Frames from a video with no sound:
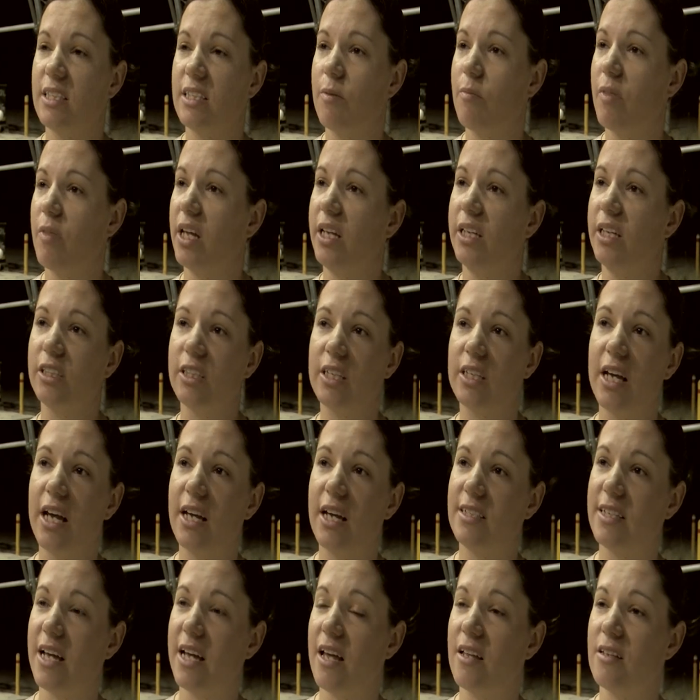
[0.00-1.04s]
anytime they hear
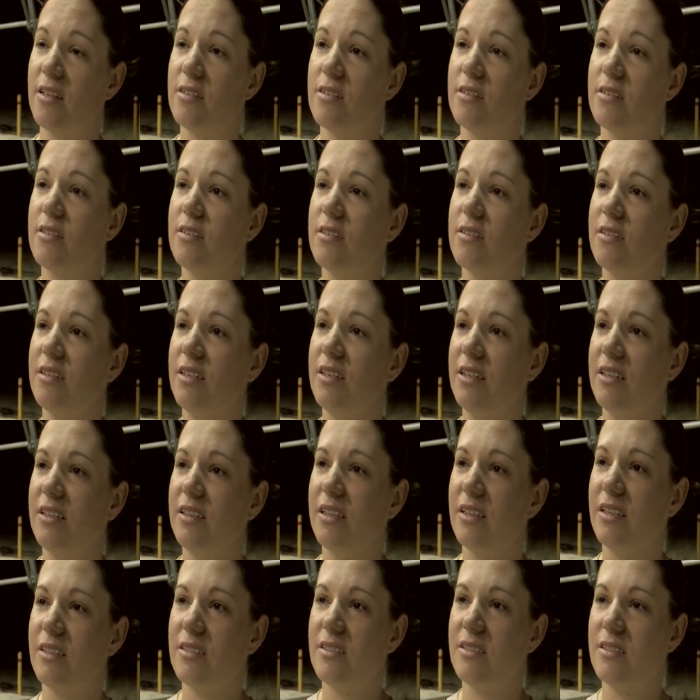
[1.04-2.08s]
the A-10s,
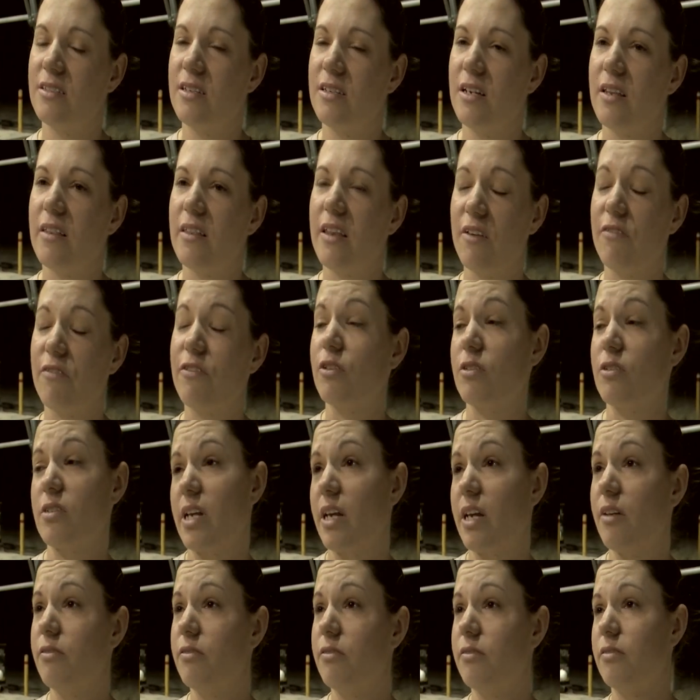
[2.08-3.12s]
they
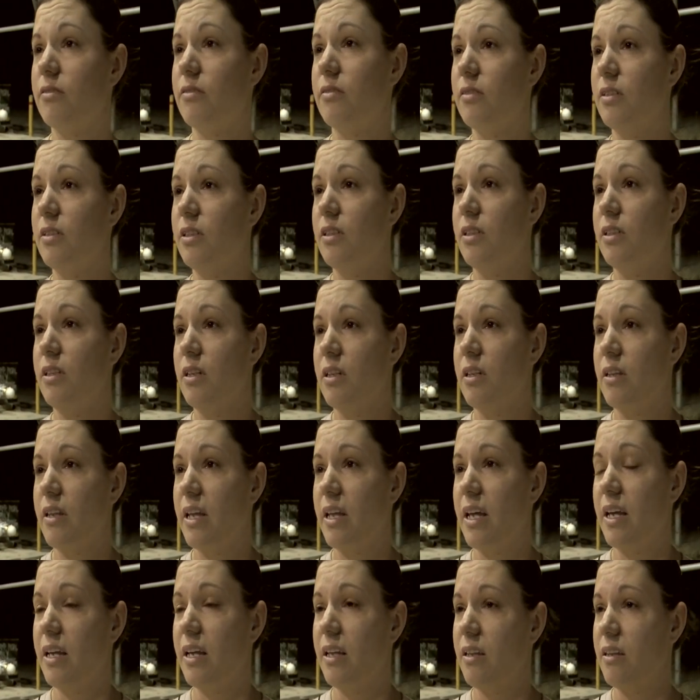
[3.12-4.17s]
feel safe.
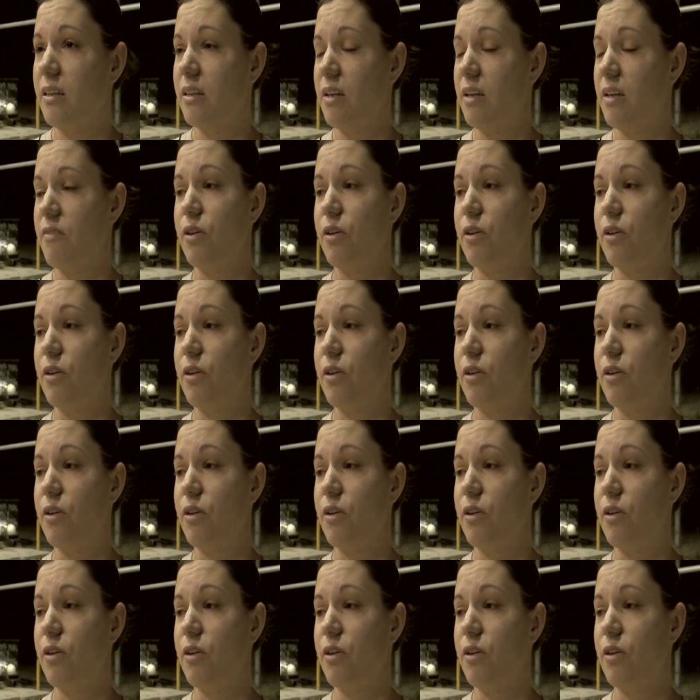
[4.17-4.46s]
They